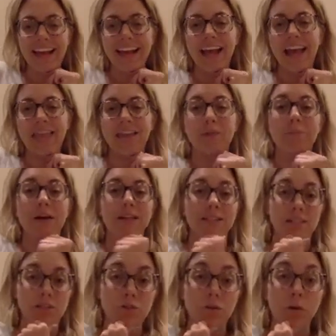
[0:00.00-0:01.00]
And then my
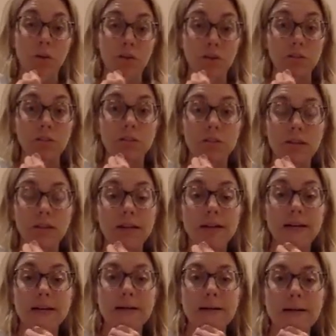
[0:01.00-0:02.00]
essential oils.
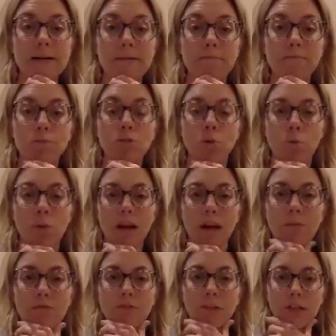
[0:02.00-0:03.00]
So when
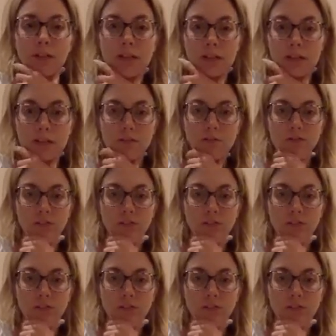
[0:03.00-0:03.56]
I'm feeling